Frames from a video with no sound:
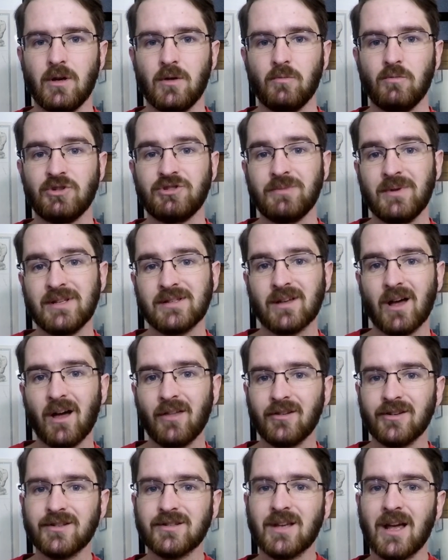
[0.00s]
which means
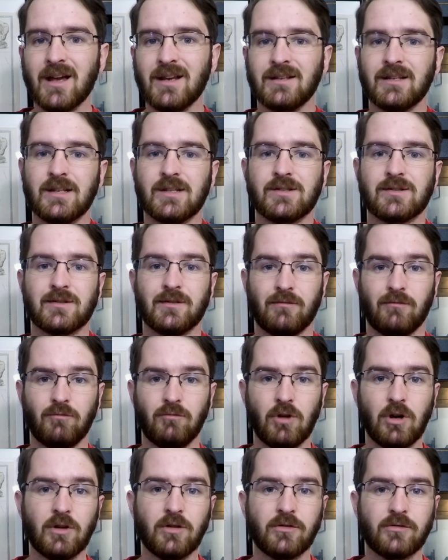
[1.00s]
other scientists
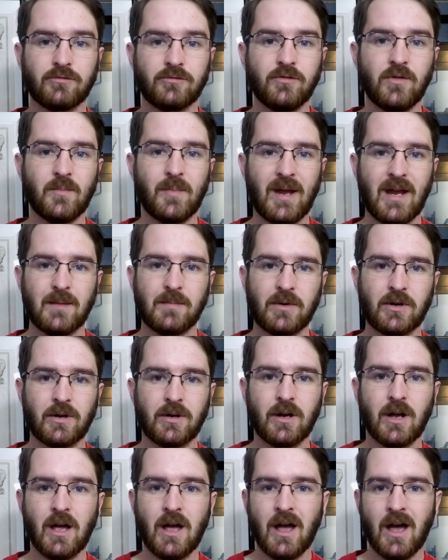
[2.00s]
look through the paper